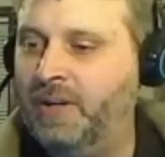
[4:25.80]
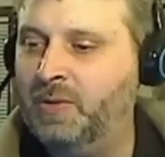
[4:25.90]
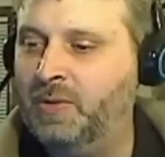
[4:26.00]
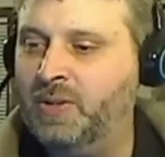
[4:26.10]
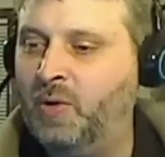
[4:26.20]
I
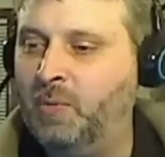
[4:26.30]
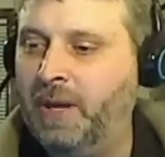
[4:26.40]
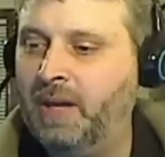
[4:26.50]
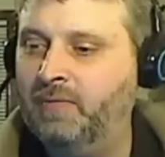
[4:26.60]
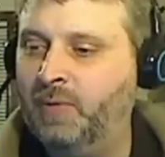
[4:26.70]
use the old
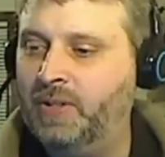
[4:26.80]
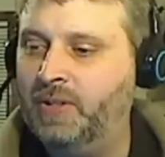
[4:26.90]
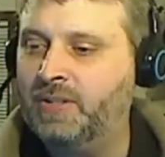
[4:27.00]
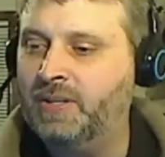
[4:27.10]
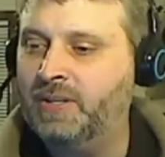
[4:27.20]
man
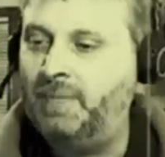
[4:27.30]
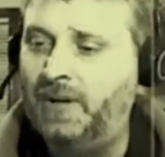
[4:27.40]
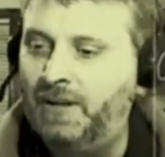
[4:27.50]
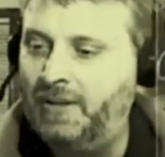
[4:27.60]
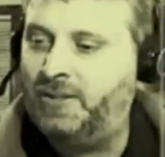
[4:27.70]
voice,
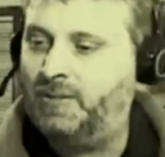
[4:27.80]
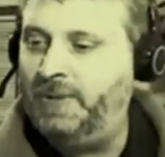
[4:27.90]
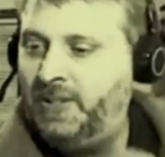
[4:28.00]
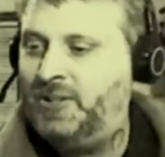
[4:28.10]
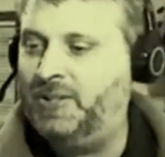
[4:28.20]
I'm gonna
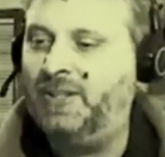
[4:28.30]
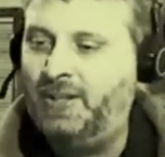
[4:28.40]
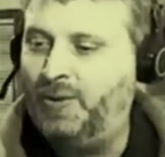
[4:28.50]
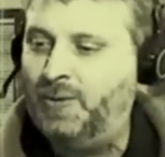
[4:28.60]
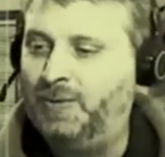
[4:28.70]
switch to
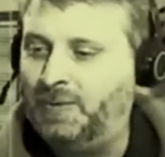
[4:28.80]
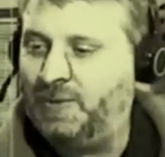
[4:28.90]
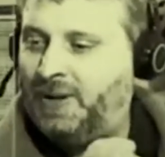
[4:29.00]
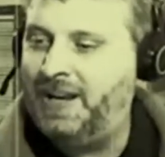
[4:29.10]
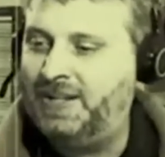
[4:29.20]
the
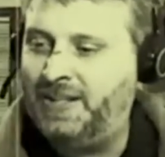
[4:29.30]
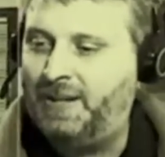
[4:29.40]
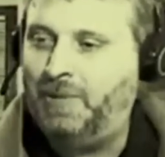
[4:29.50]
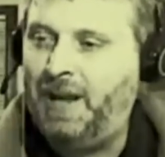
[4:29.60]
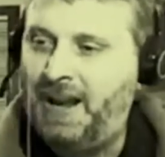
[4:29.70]
old
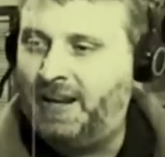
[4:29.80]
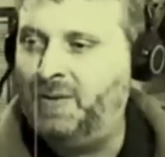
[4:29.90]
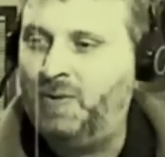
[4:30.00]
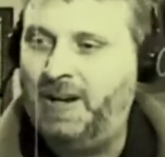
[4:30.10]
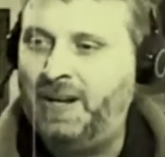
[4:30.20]
classic black
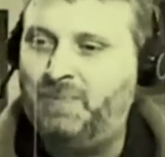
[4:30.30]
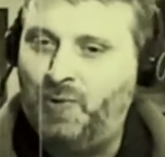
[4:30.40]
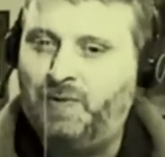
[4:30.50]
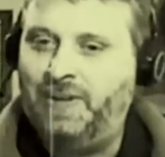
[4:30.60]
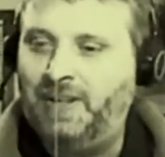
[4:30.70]
and white
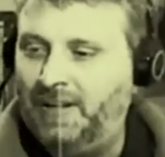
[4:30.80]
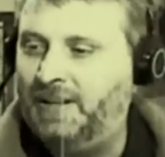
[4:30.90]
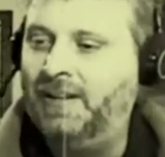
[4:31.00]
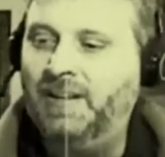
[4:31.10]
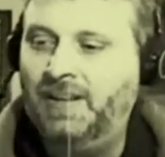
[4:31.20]
movie.